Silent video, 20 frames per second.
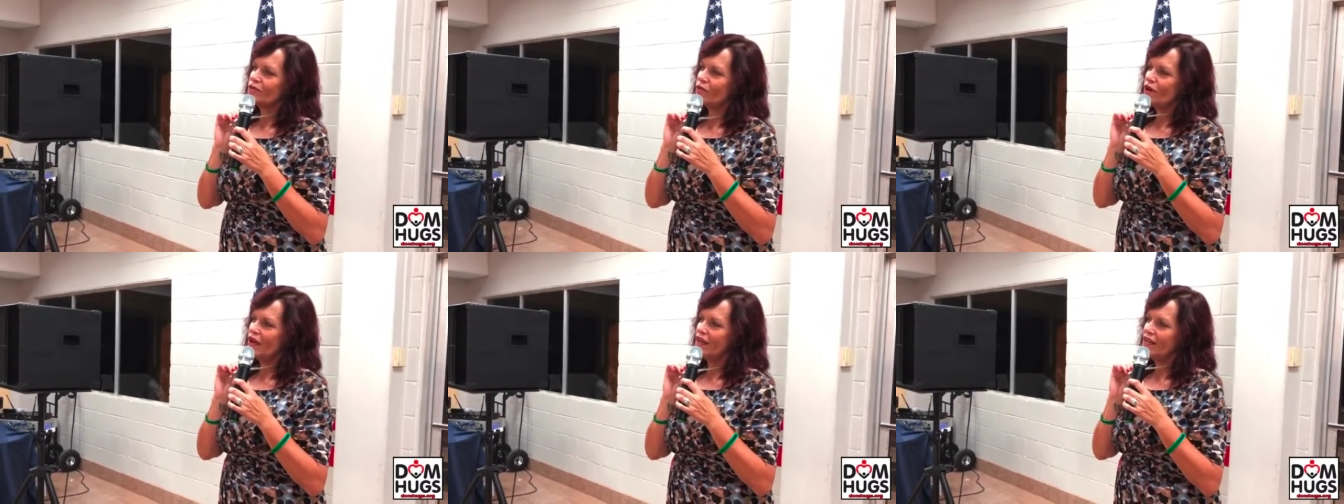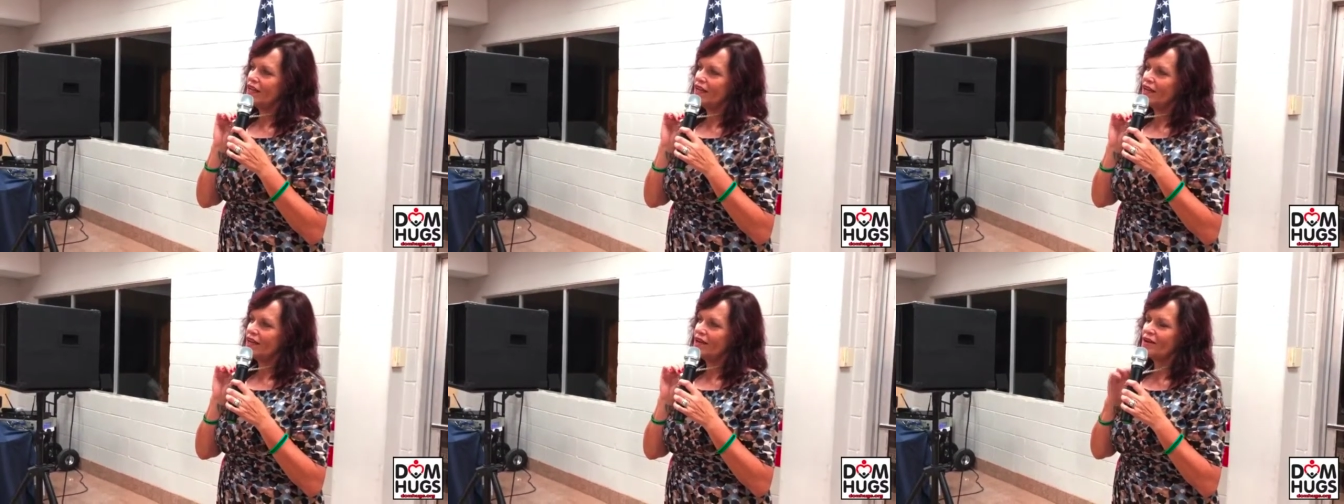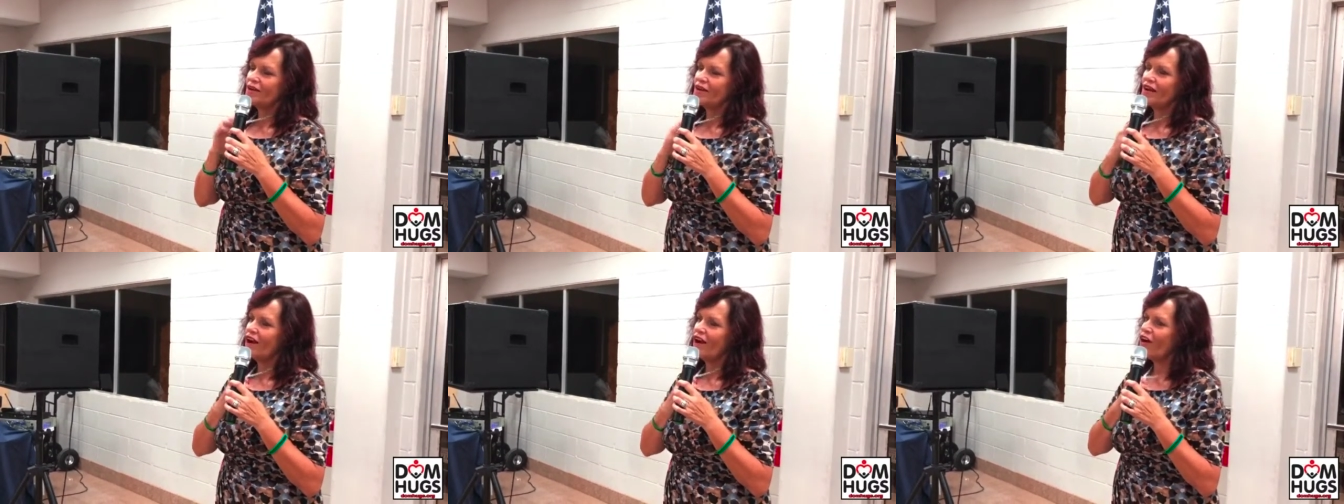right
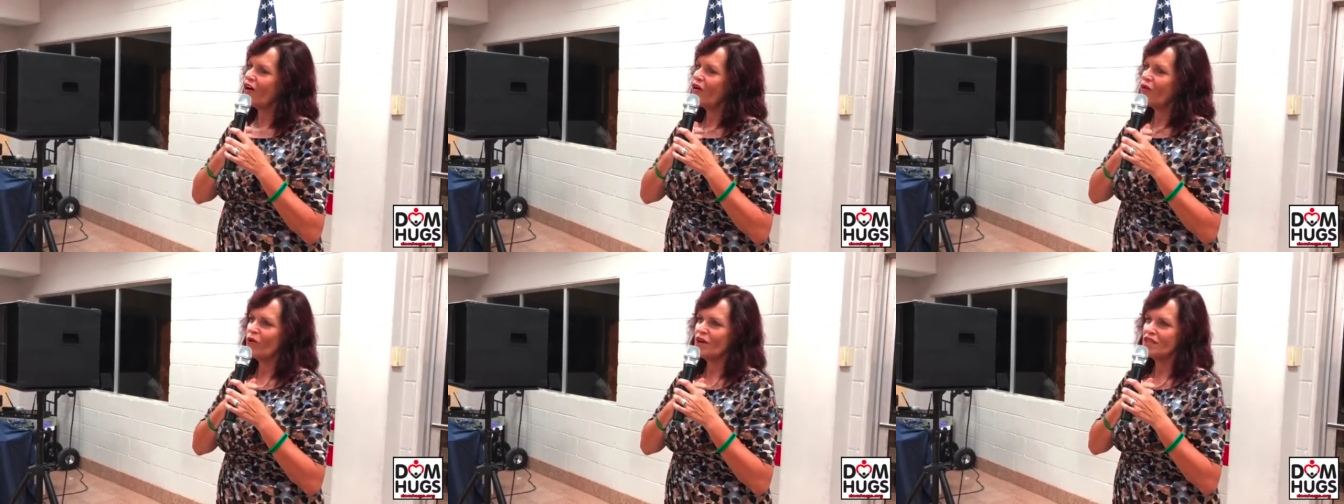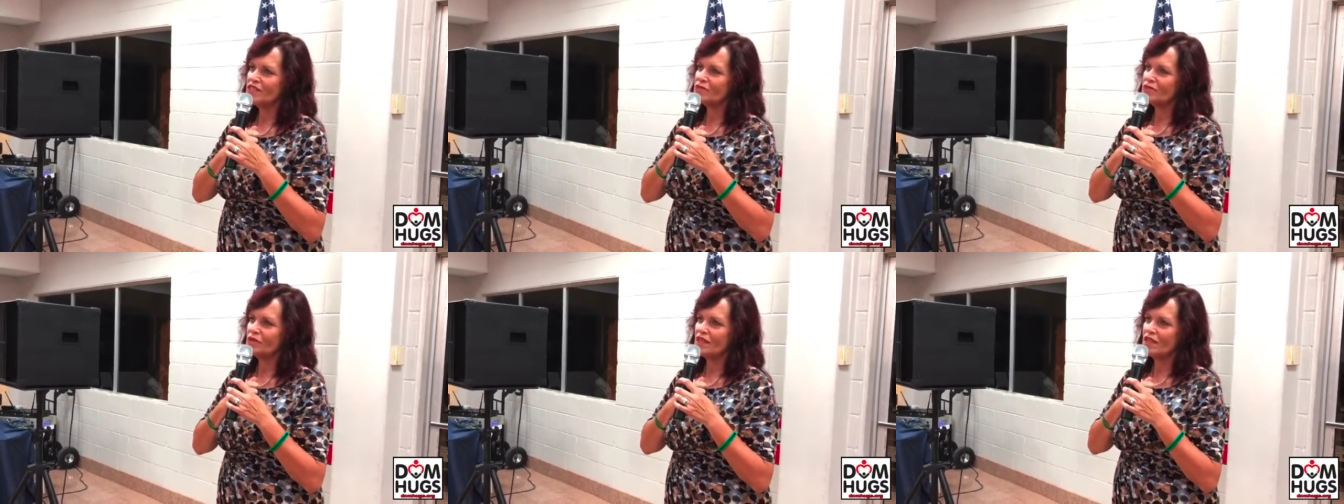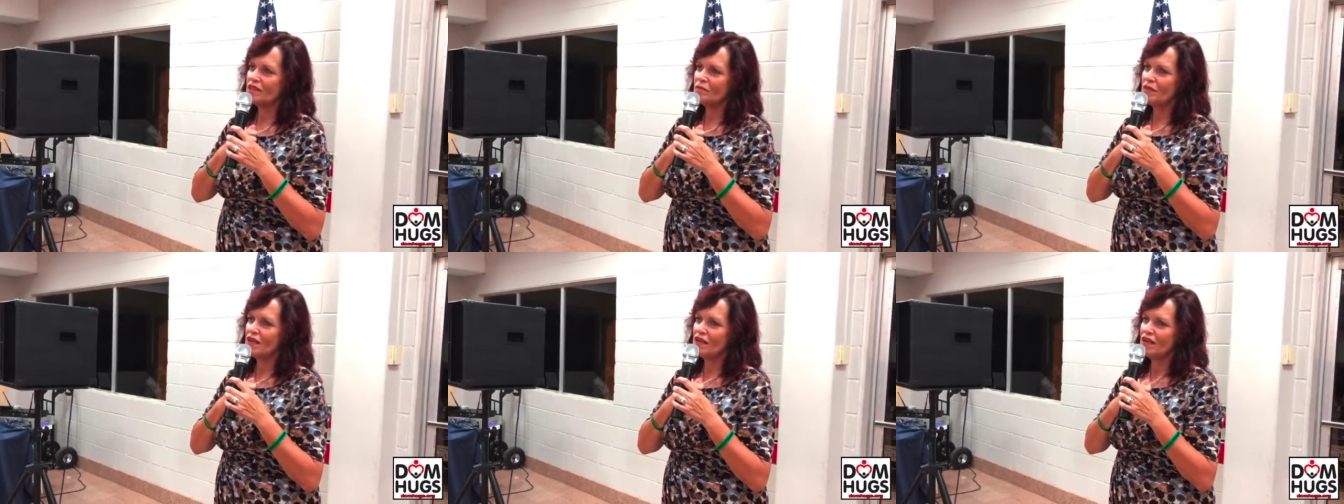here, always
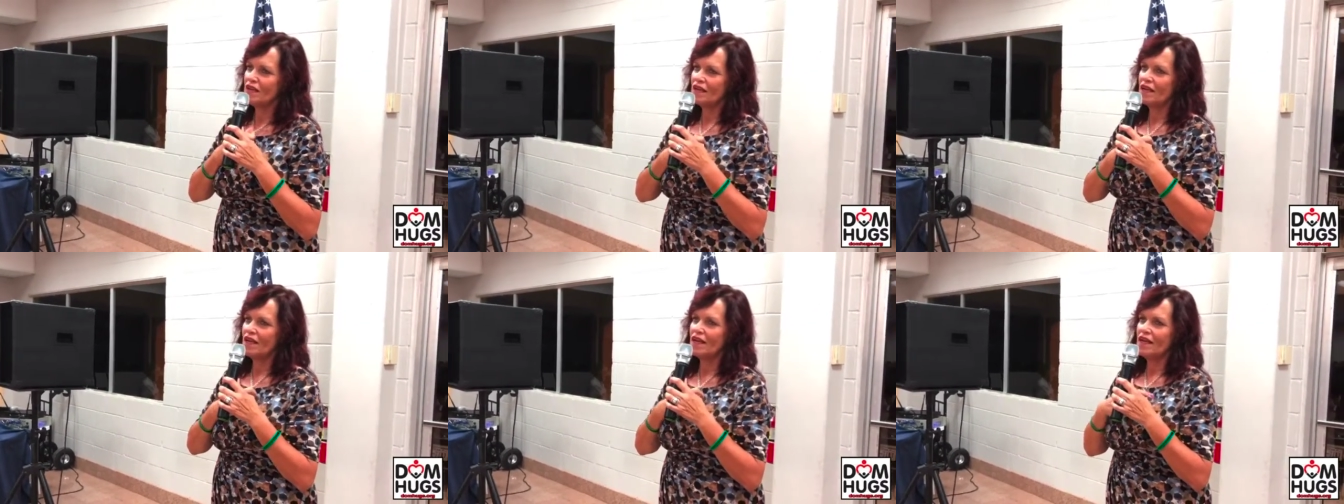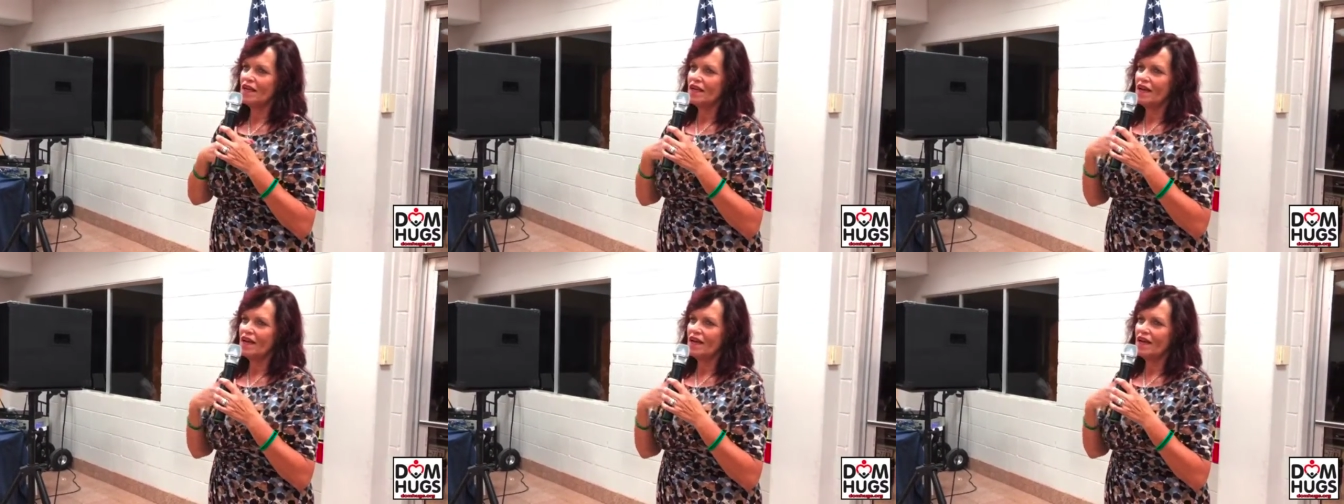with me.